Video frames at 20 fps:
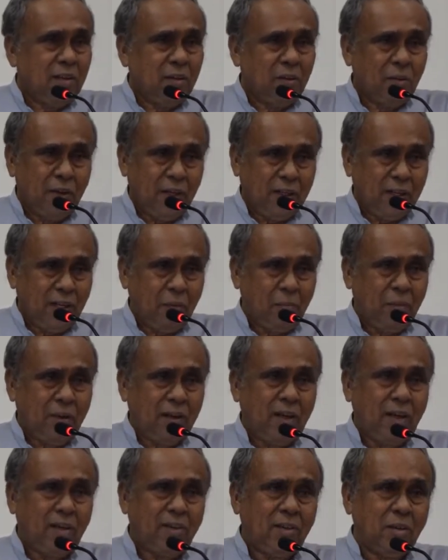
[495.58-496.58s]
no, it
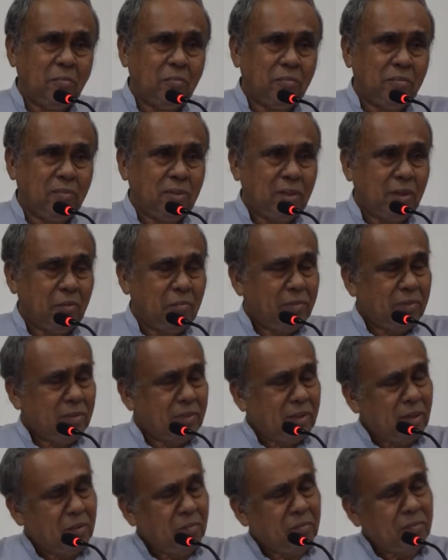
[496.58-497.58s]
happened at
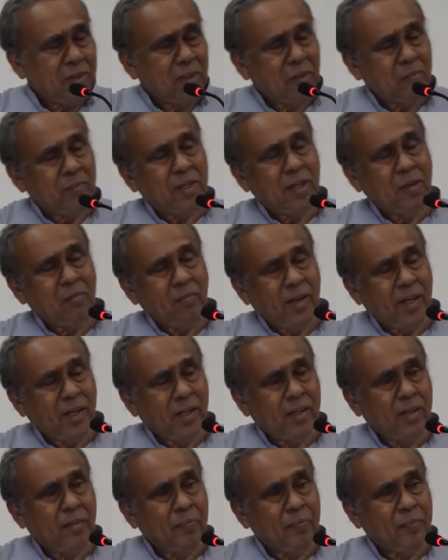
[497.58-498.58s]
some time
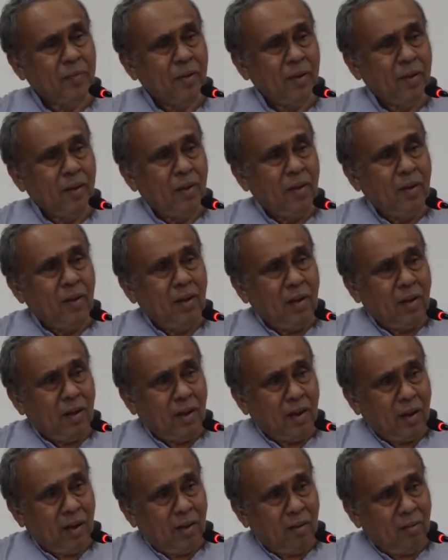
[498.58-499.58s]
later.
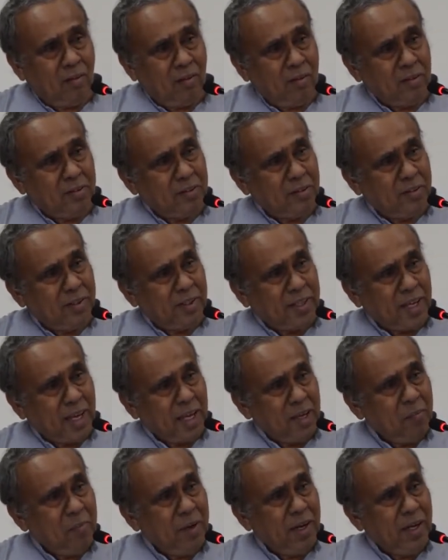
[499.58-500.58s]
Also, the
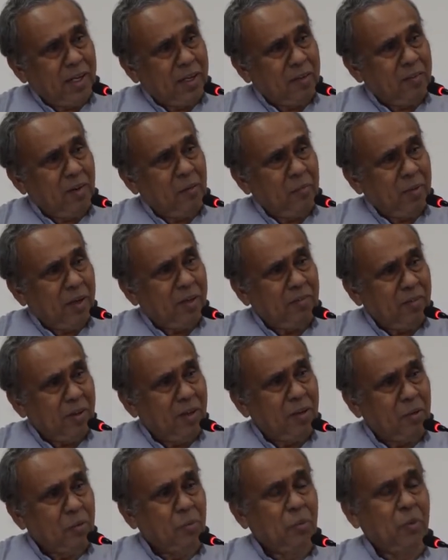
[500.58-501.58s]
time interval
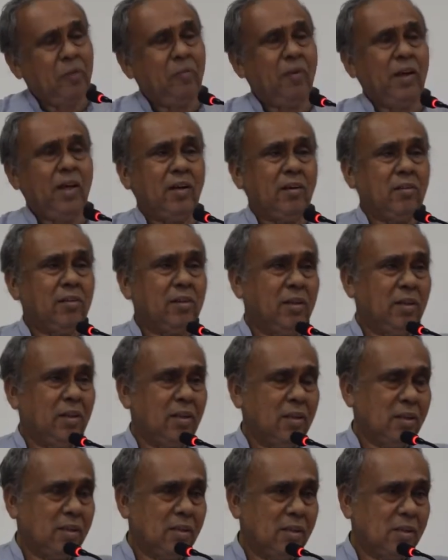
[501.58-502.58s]
between two events
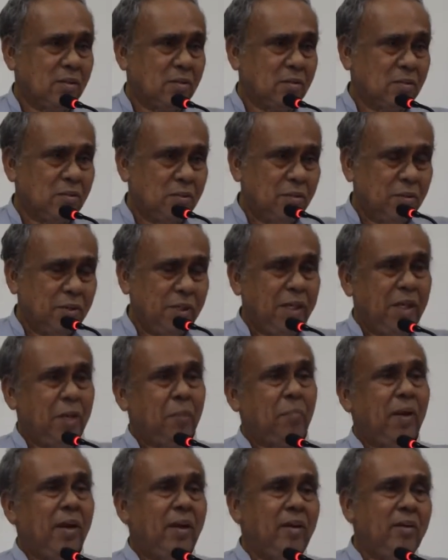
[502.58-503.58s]
could
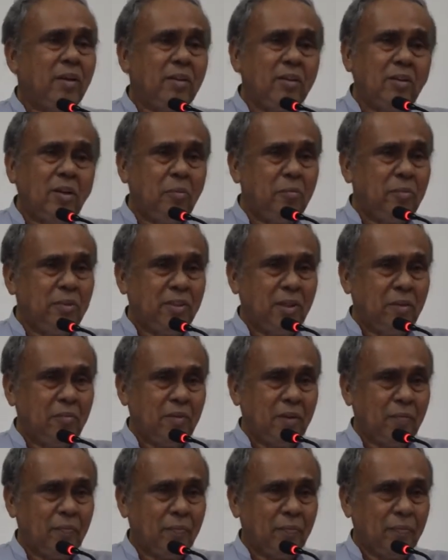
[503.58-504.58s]
depend on the
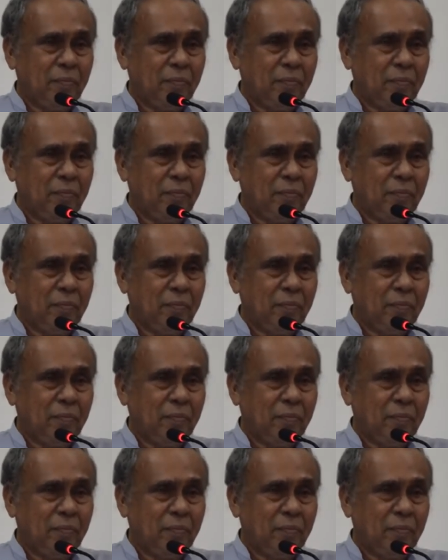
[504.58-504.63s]
observer,